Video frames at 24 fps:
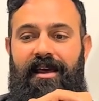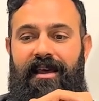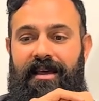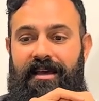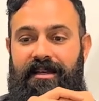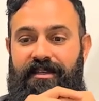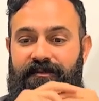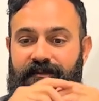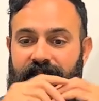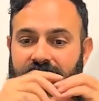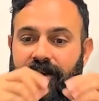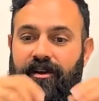
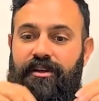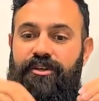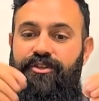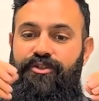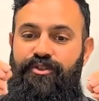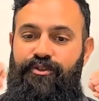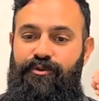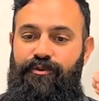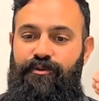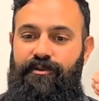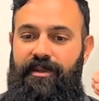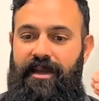it's very
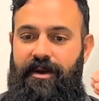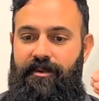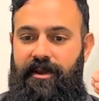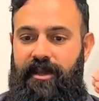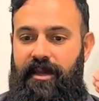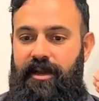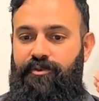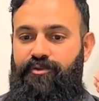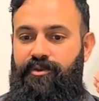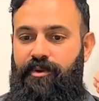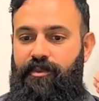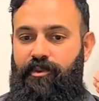soon that we
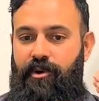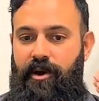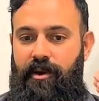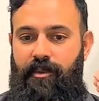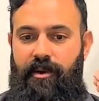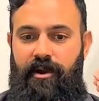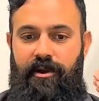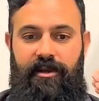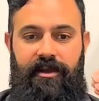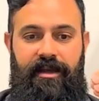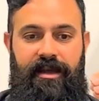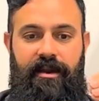get to a point
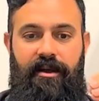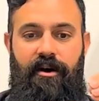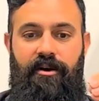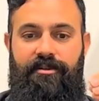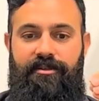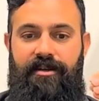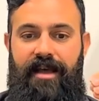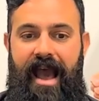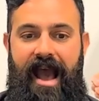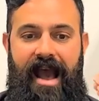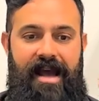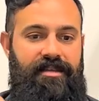where you can
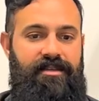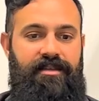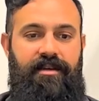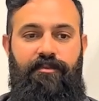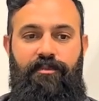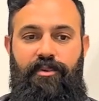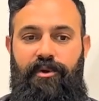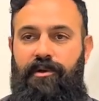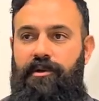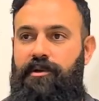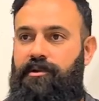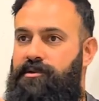also ask
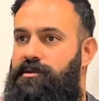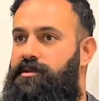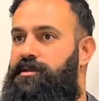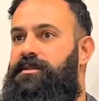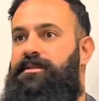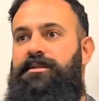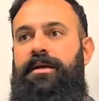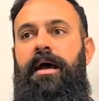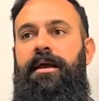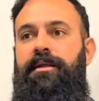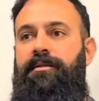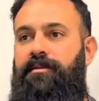computer to
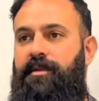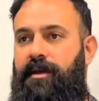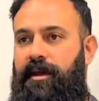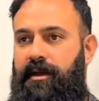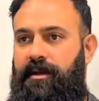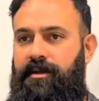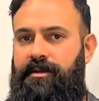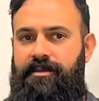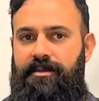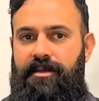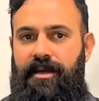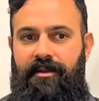design
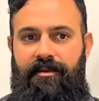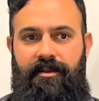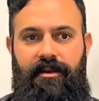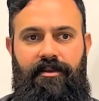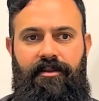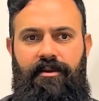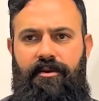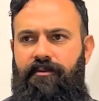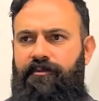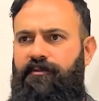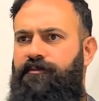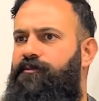things. I think
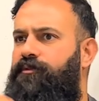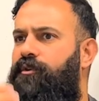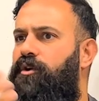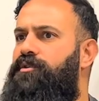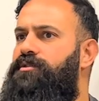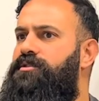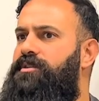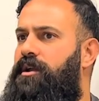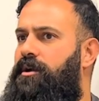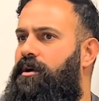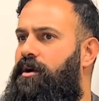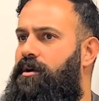there are oh,
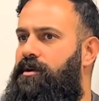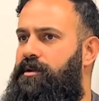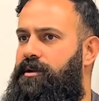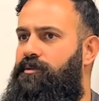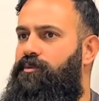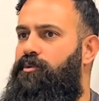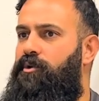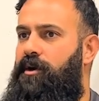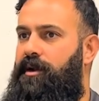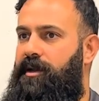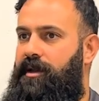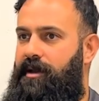folks yeah. that are already
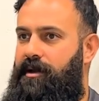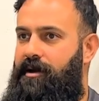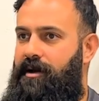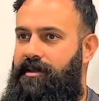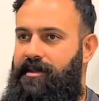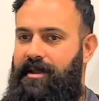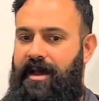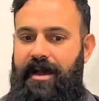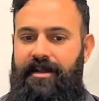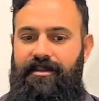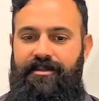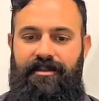working
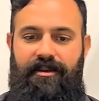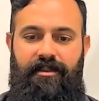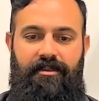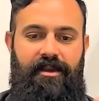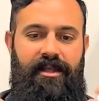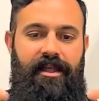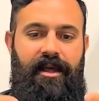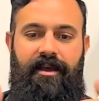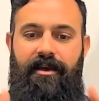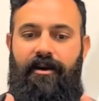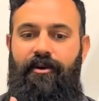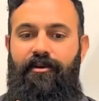on that. So you can
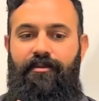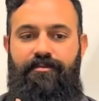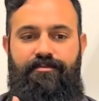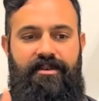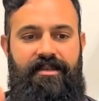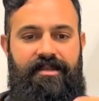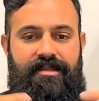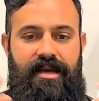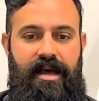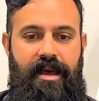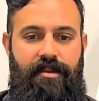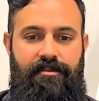be like, oh,
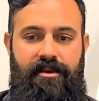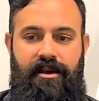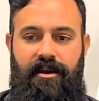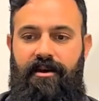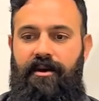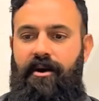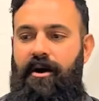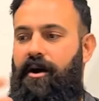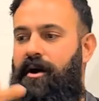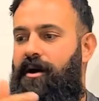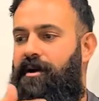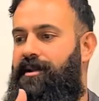design me a
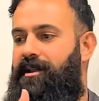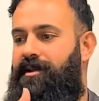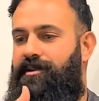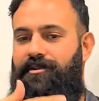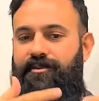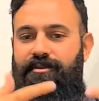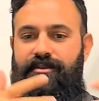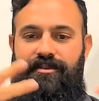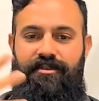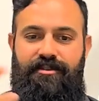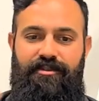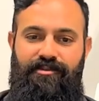car that
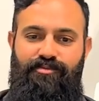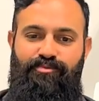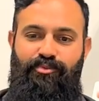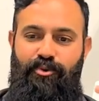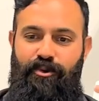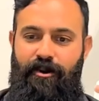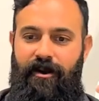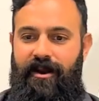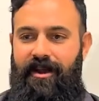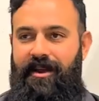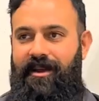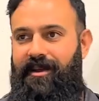looks as
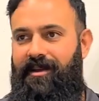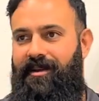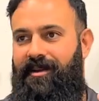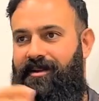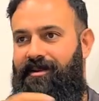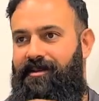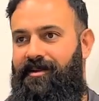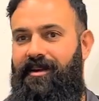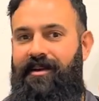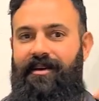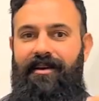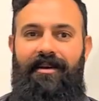sporty
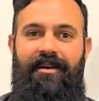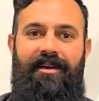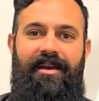and